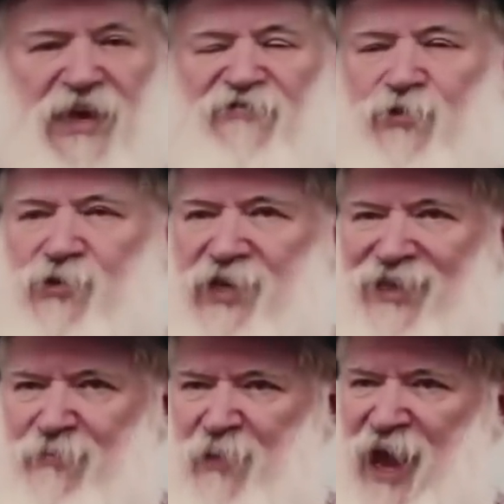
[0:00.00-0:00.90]
If you
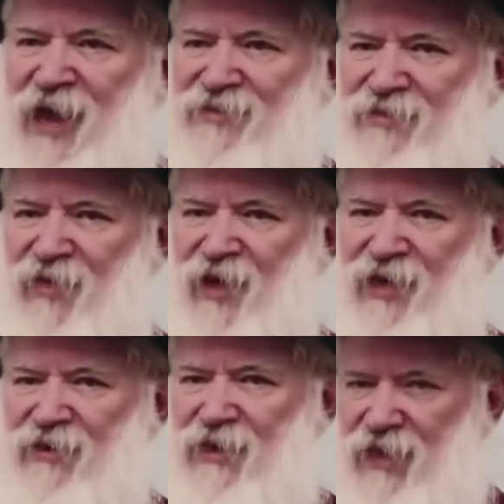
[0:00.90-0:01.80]
get past
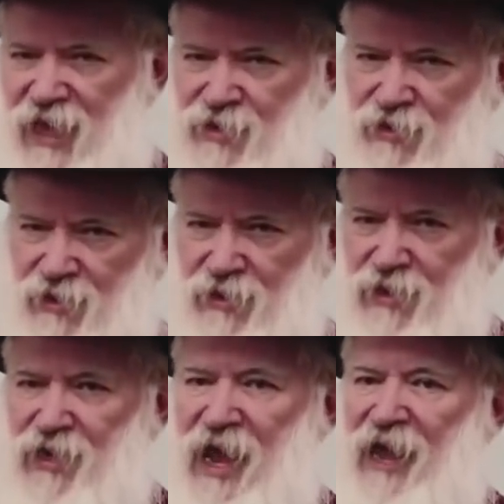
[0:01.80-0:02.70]
that layer
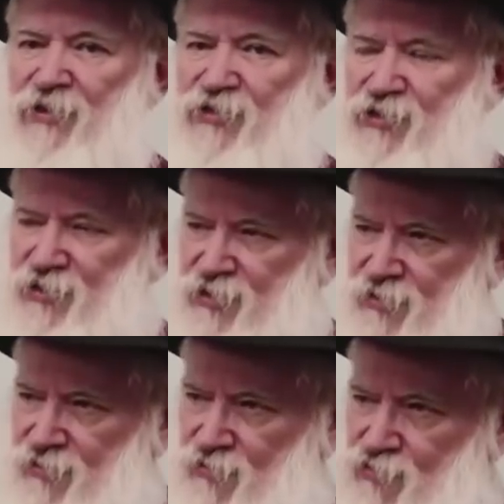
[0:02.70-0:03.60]
and
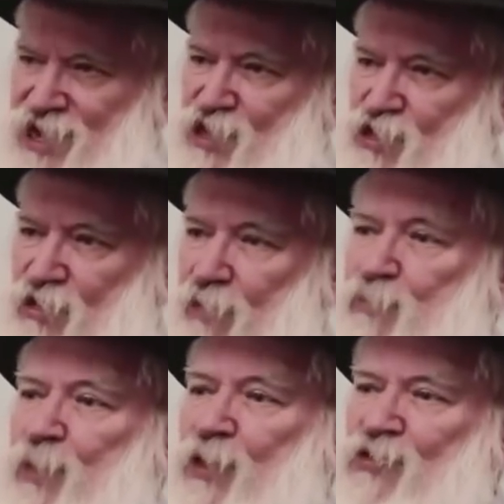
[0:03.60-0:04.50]
reach the
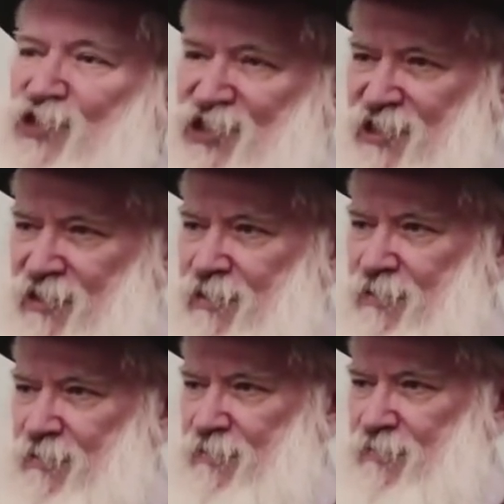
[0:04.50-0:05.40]
person,